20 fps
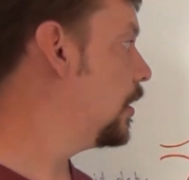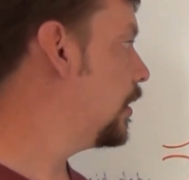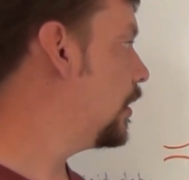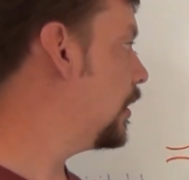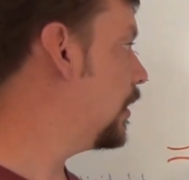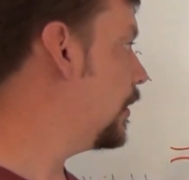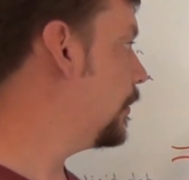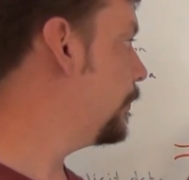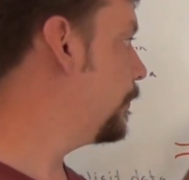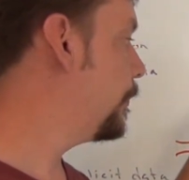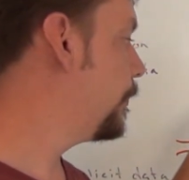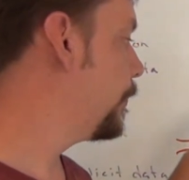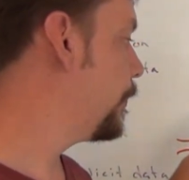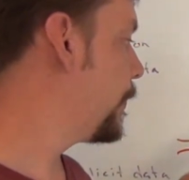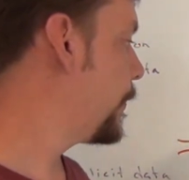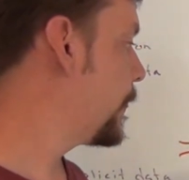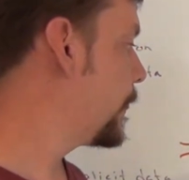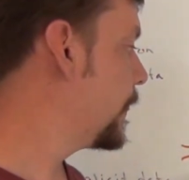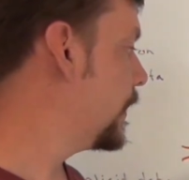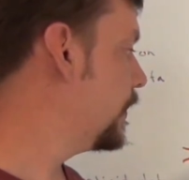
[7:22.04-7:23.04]

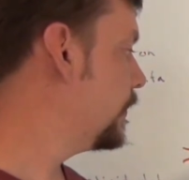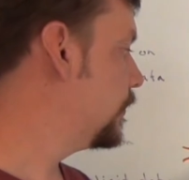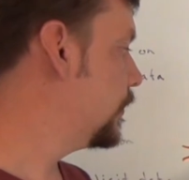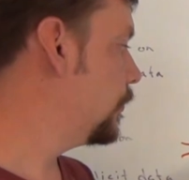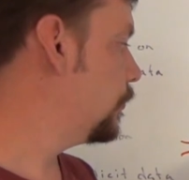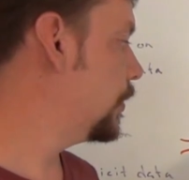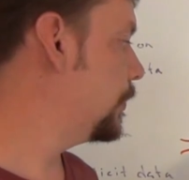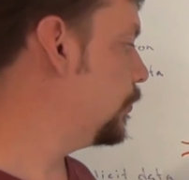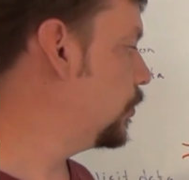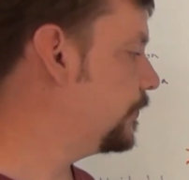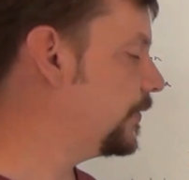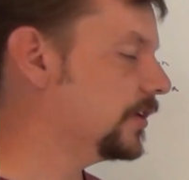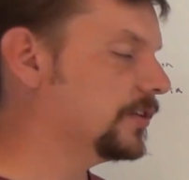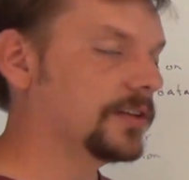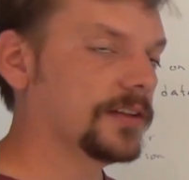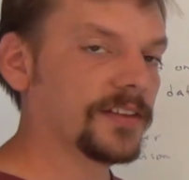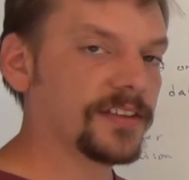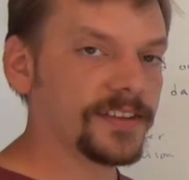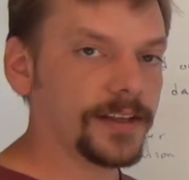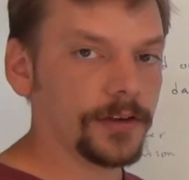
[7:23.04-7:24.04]
Then we move
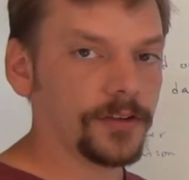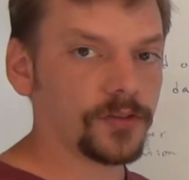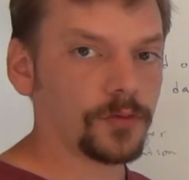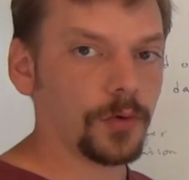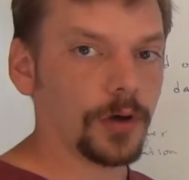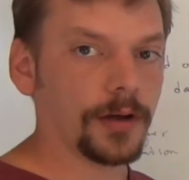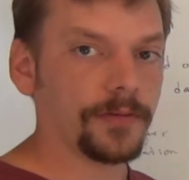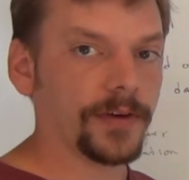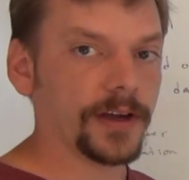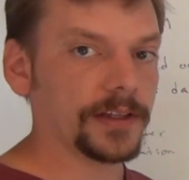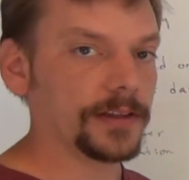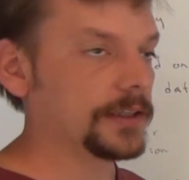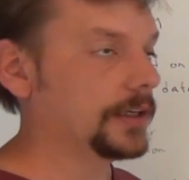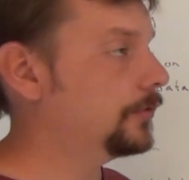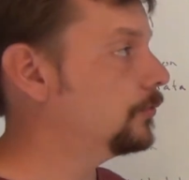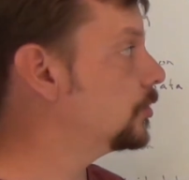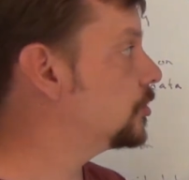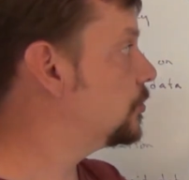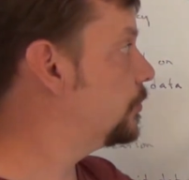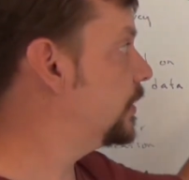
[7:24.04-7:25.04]
into the sales qualified
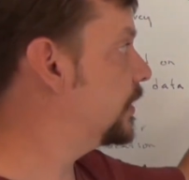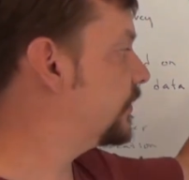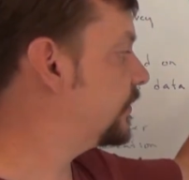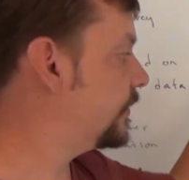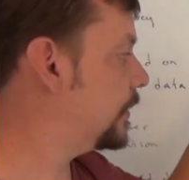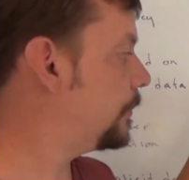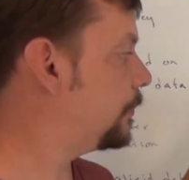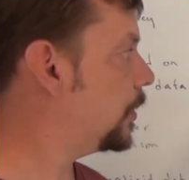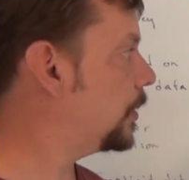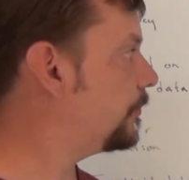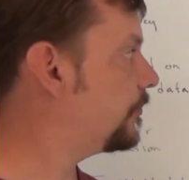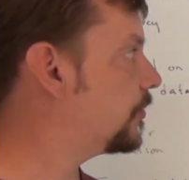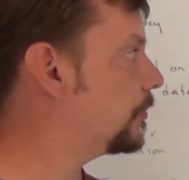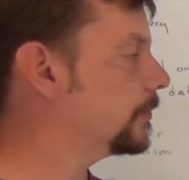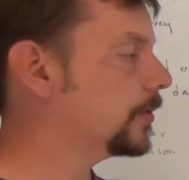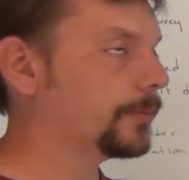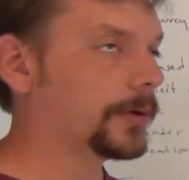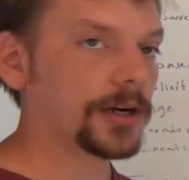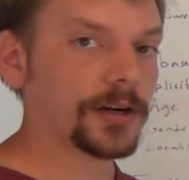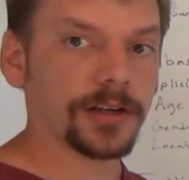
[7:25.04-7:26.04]
lead, which would be a step up
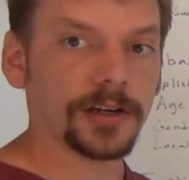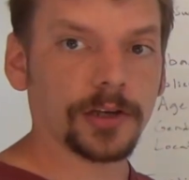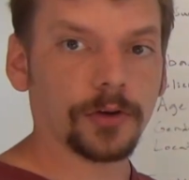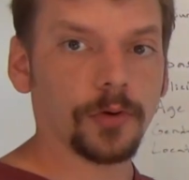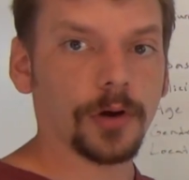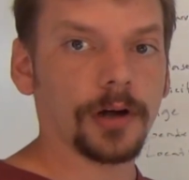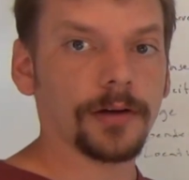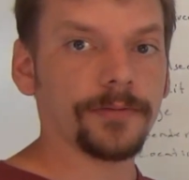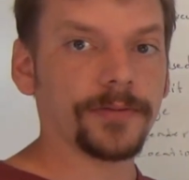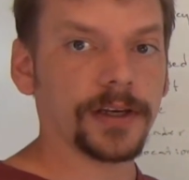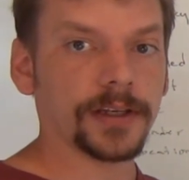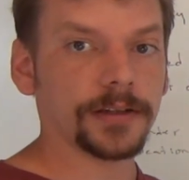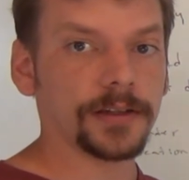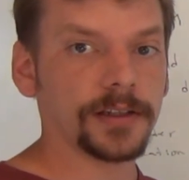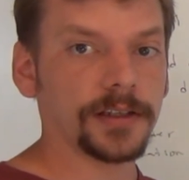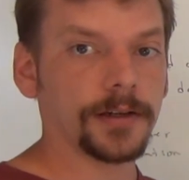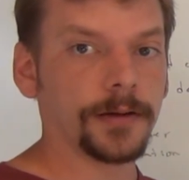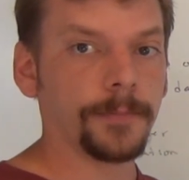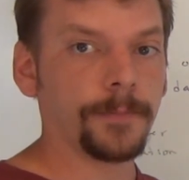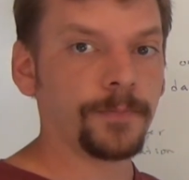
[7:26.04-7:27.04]
from the marketing qualified
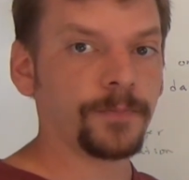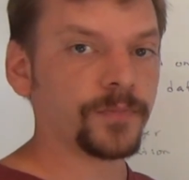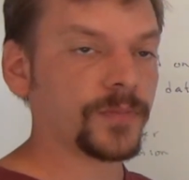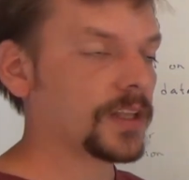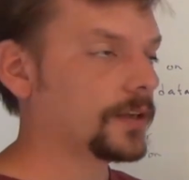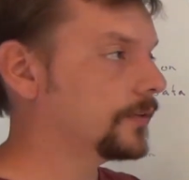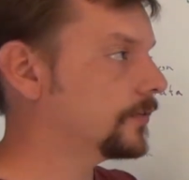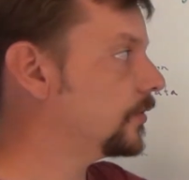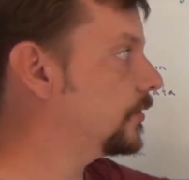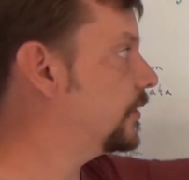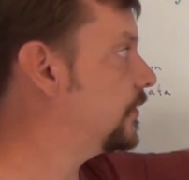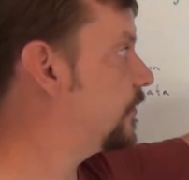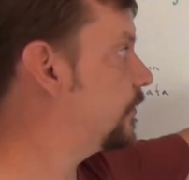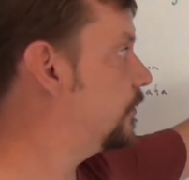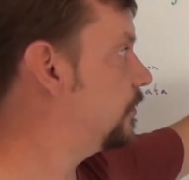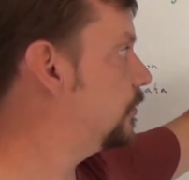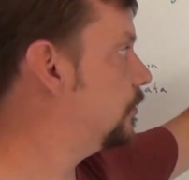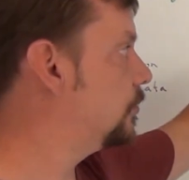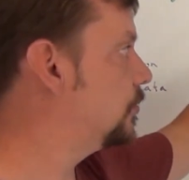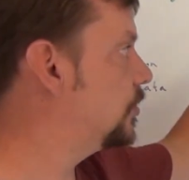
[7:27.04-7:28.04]
lead. So
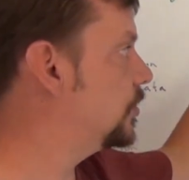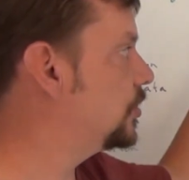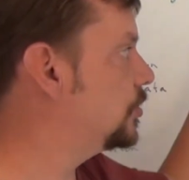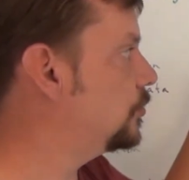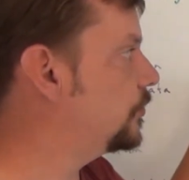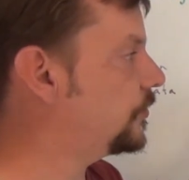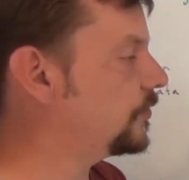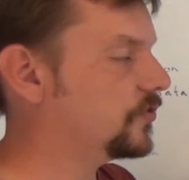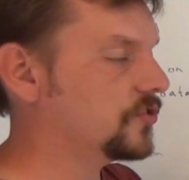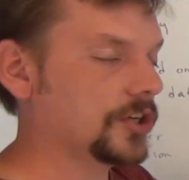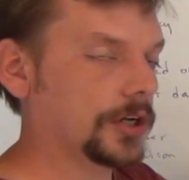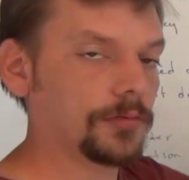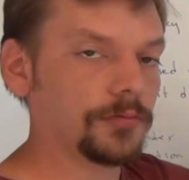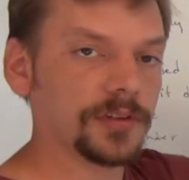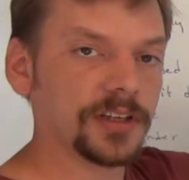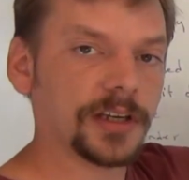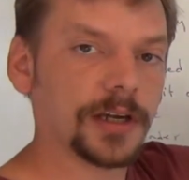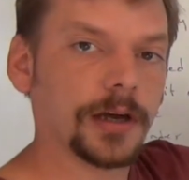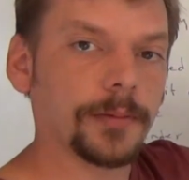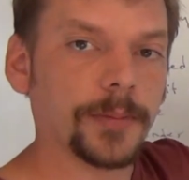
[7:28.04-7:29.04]
the users
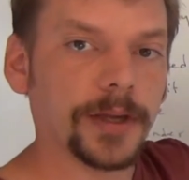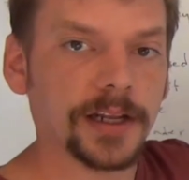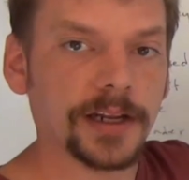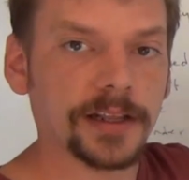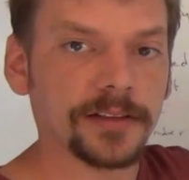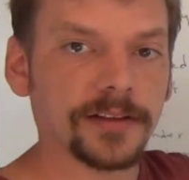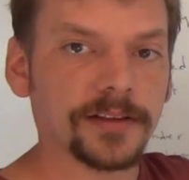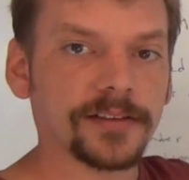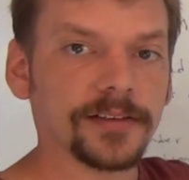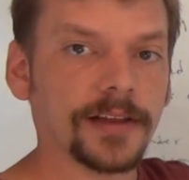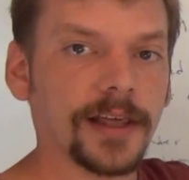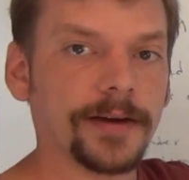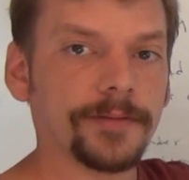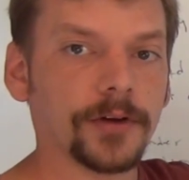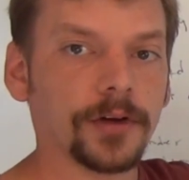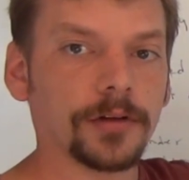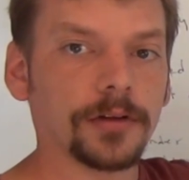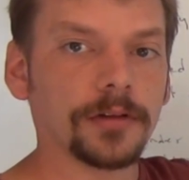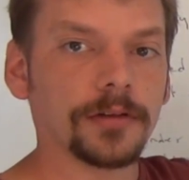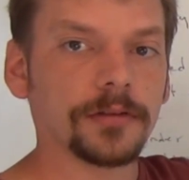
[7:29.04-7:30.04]
generally come in at this
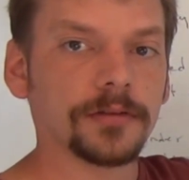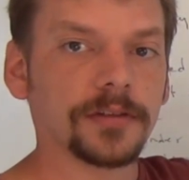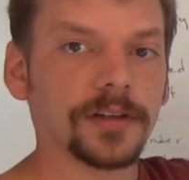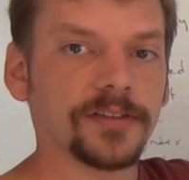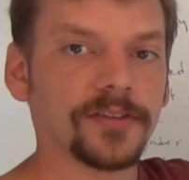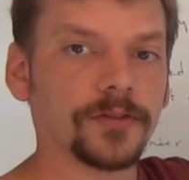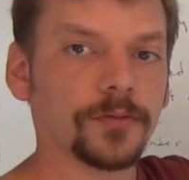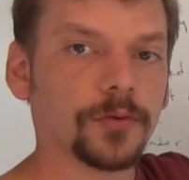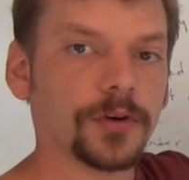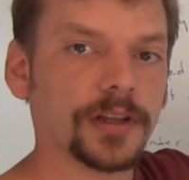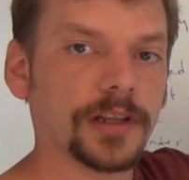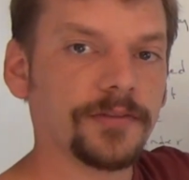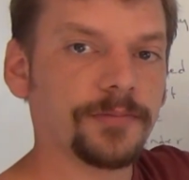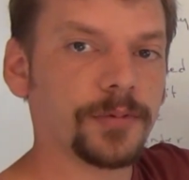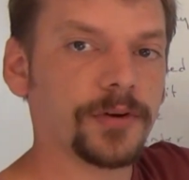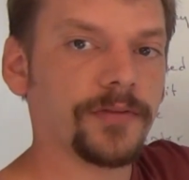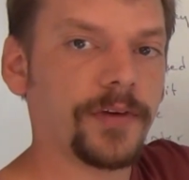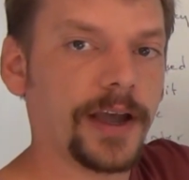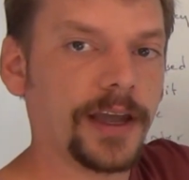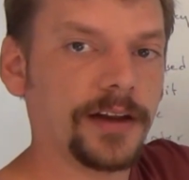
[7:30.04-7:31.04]
level. This is where they've
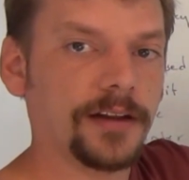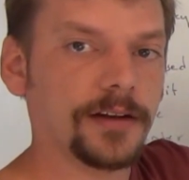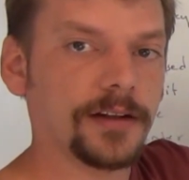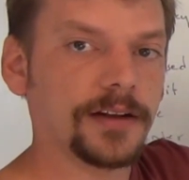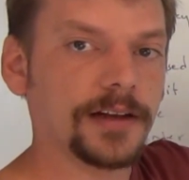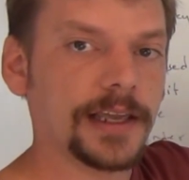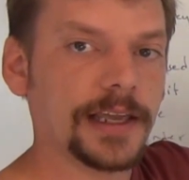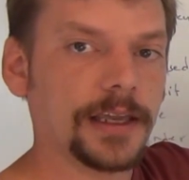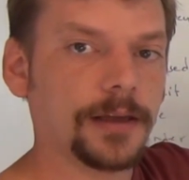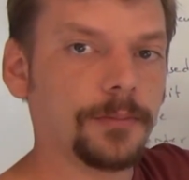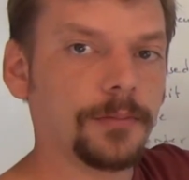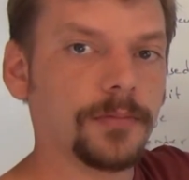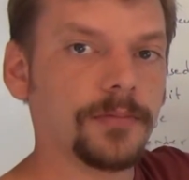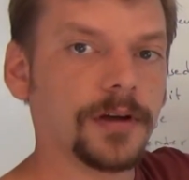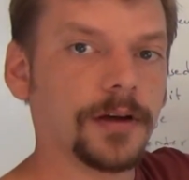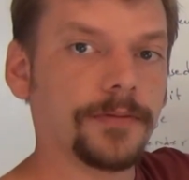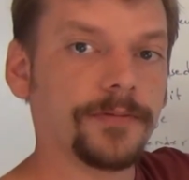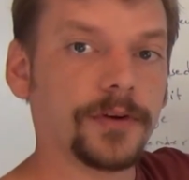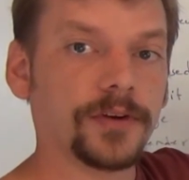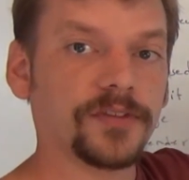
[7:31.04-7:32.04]
provided a name,
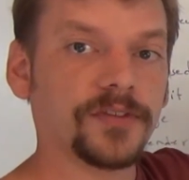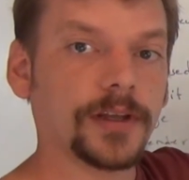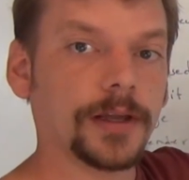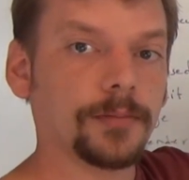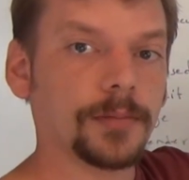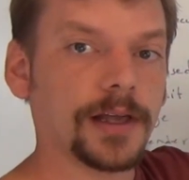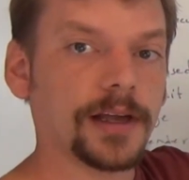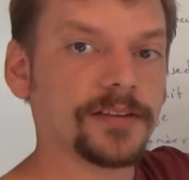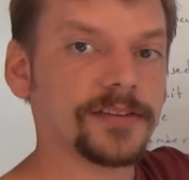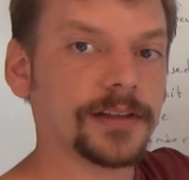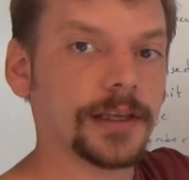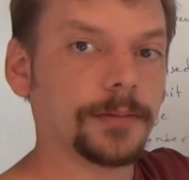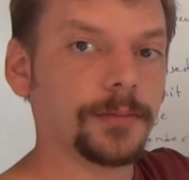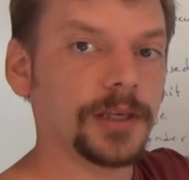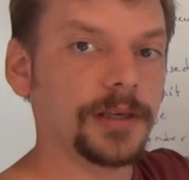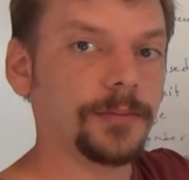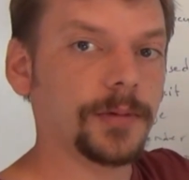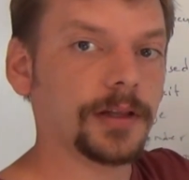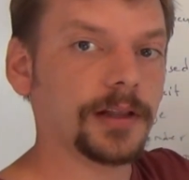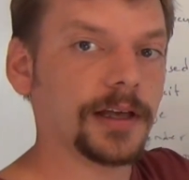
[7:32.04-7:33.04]
a first name, last name,
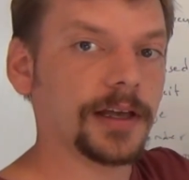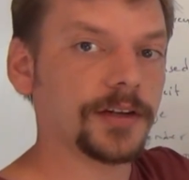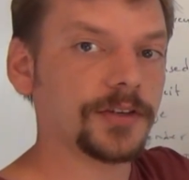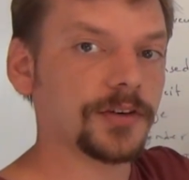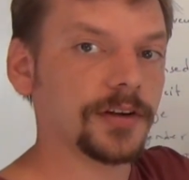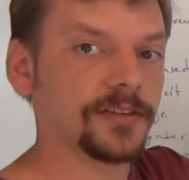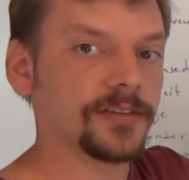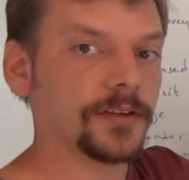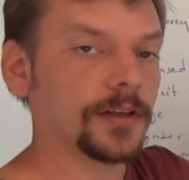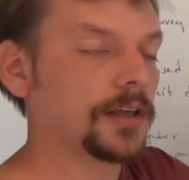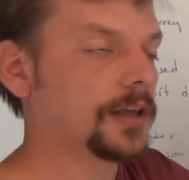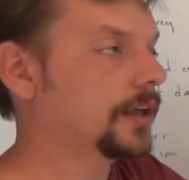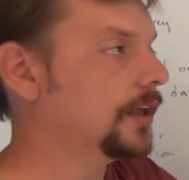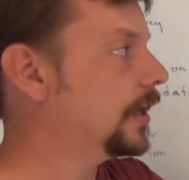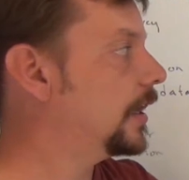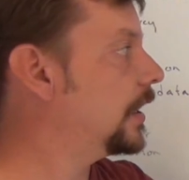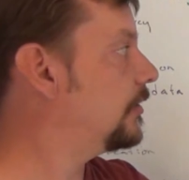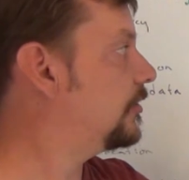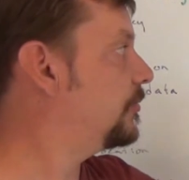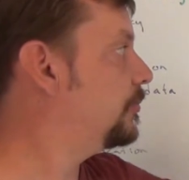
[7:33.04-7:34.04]
email address,
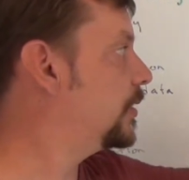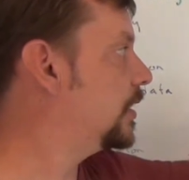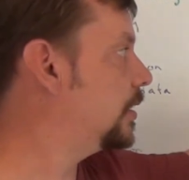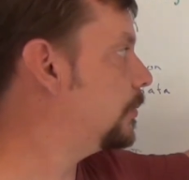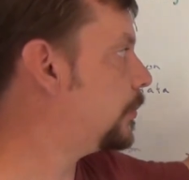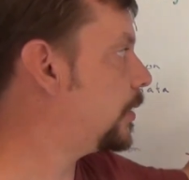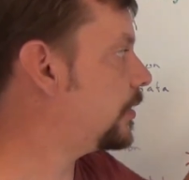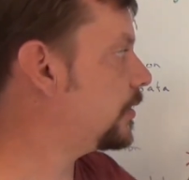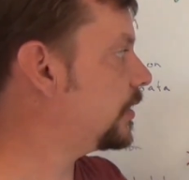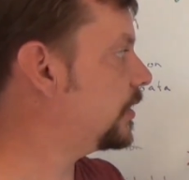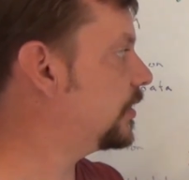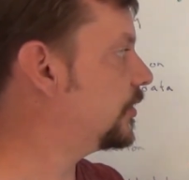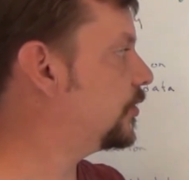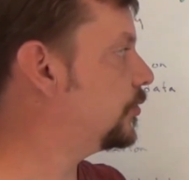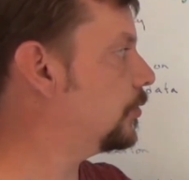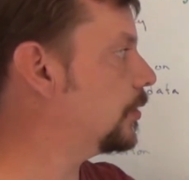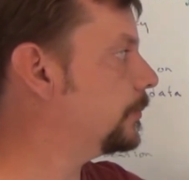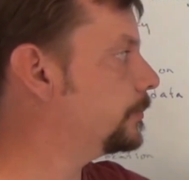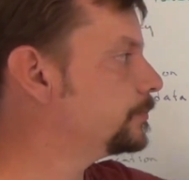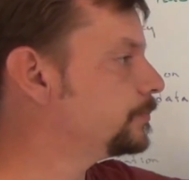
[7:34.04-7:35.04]
and we begin marketing
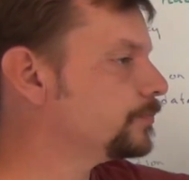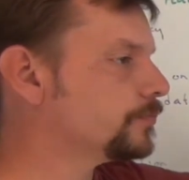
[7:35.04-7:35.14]
to them.